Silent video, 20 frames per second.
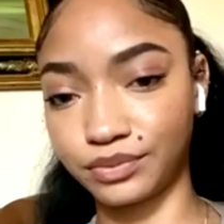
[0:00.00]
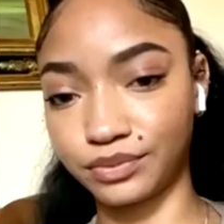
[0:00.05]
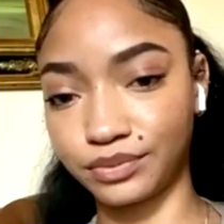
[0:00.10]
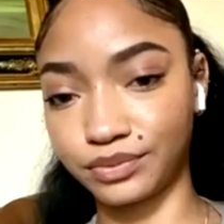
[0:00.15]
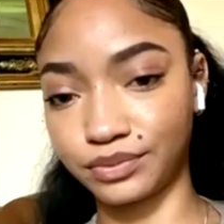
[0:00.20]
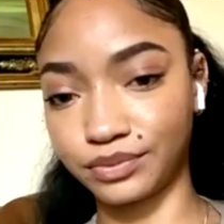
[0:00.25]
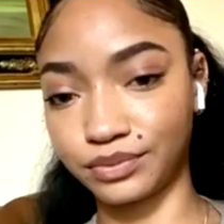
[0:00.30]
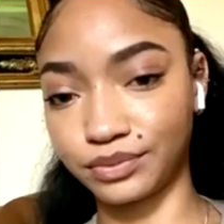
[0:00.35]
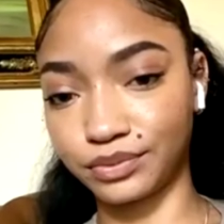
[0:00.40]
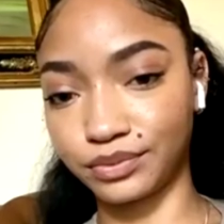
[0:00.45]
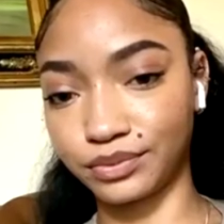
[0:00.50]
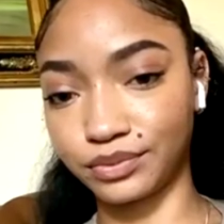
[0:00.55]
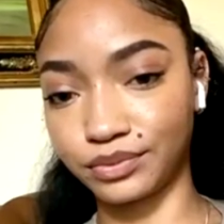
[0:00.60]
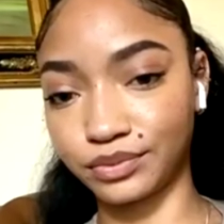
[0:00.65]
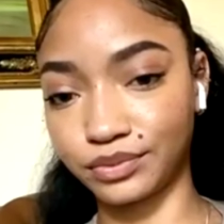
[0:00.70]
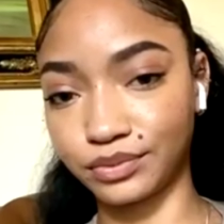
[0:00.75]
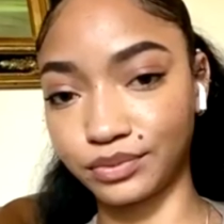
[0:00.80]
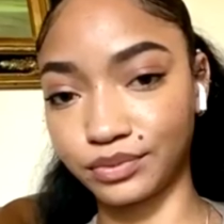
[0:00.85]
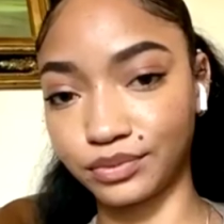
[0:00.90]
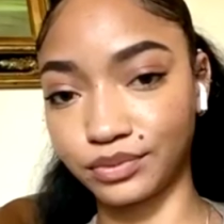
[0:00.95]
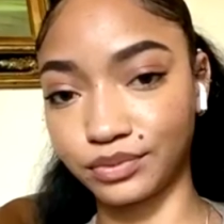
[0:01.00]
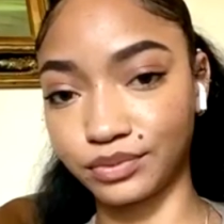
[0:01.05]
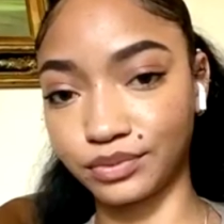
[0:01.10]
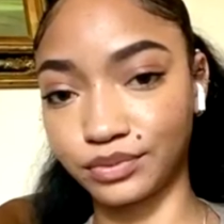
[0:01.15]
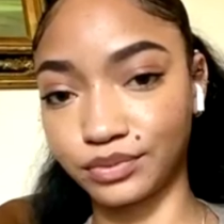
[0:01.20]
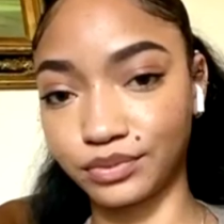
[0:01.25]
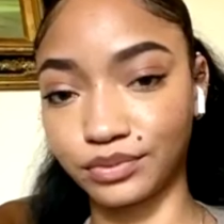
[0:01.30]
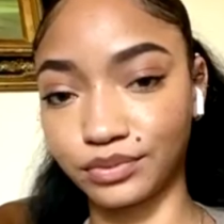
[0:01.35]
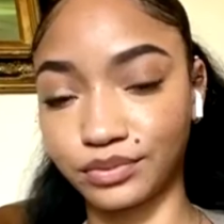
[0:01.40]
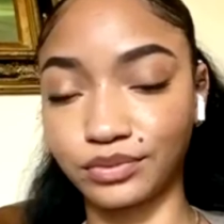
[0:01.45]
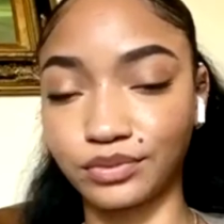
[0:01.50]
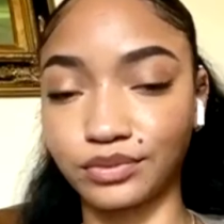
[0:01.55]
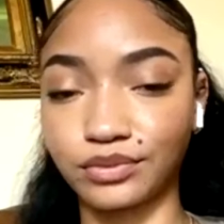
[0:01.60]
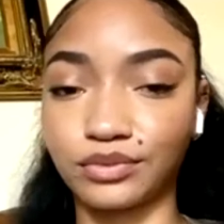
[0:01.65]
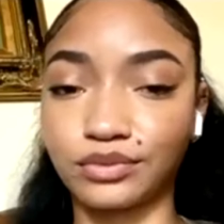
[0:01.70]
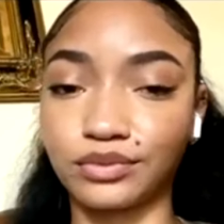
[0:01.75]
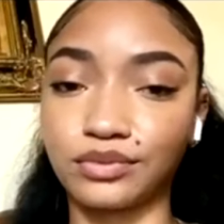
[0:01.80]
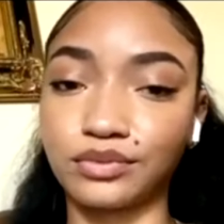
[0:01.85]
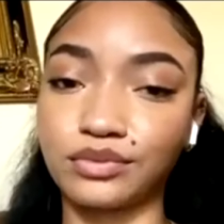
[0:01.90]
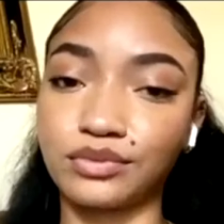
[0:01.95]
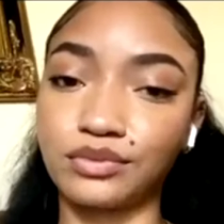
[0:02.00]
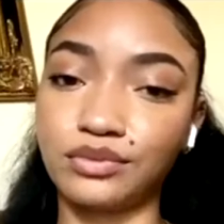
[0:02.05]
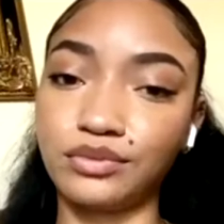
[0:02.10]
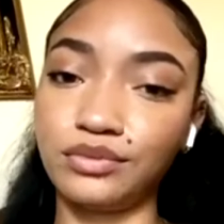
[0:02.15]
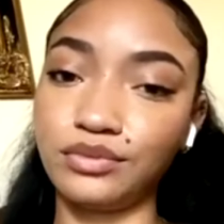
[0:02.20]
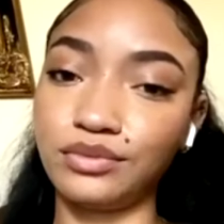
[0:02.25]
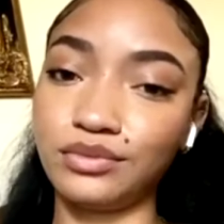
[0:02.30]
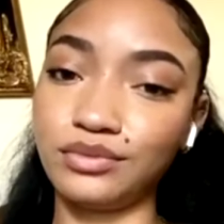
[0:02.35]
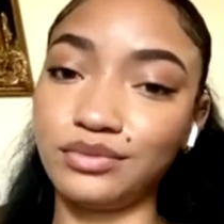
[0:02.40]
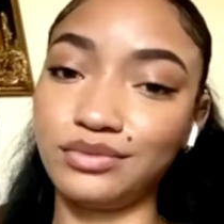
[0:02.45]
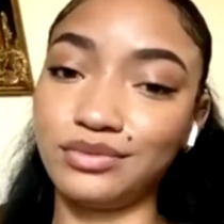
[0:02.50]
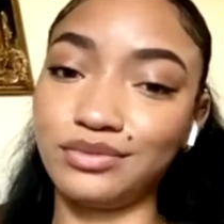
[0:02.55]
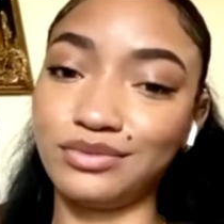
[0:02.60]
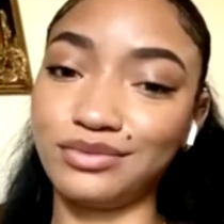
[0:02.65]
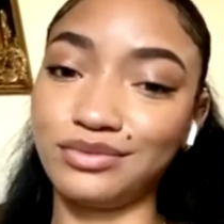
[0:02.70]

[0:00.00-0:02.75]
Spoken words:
The person shown says nothing.